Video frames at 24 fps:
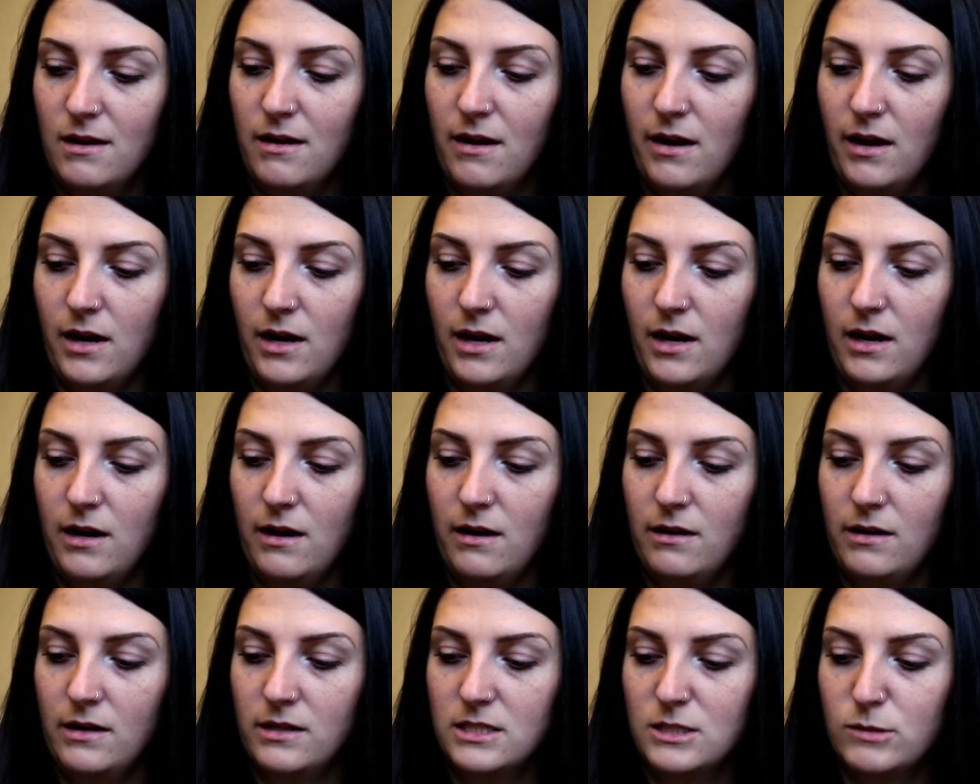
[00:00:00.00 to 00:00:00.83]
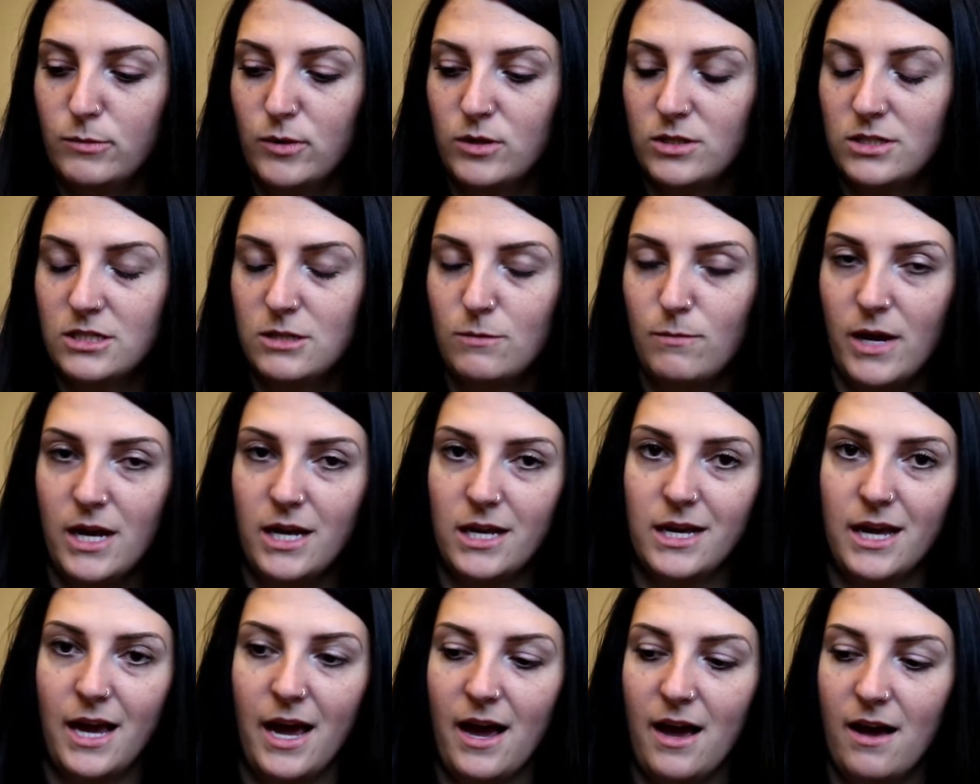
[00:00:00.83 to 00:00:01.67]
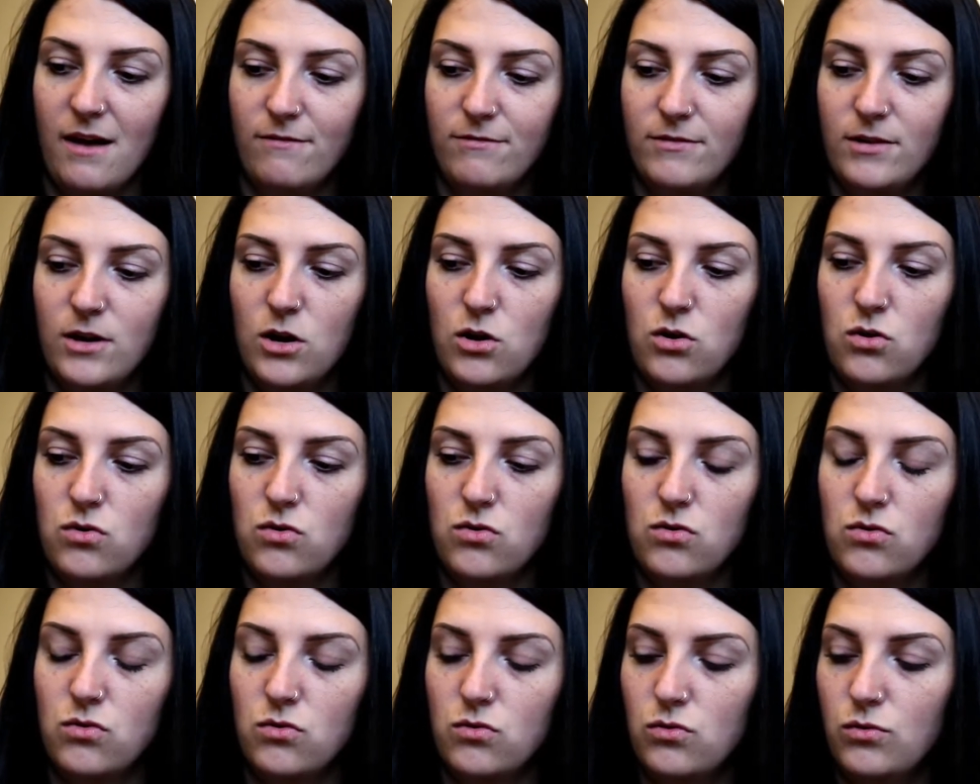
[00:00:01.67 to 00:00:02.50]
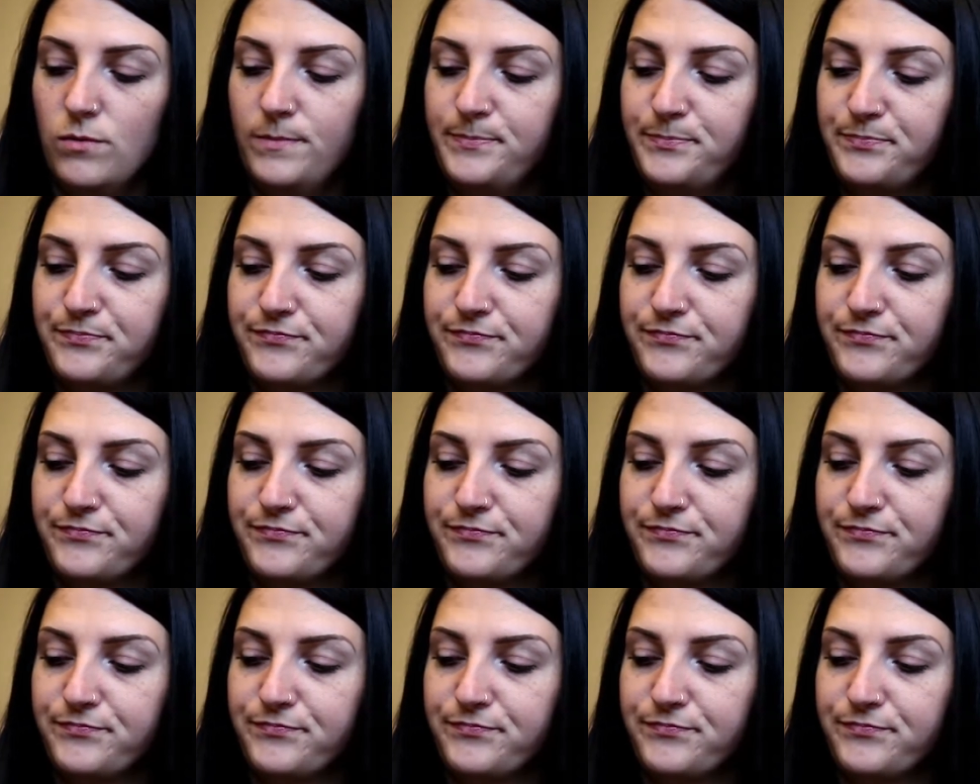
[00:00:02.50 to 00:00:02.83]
and it's supposed to make you have no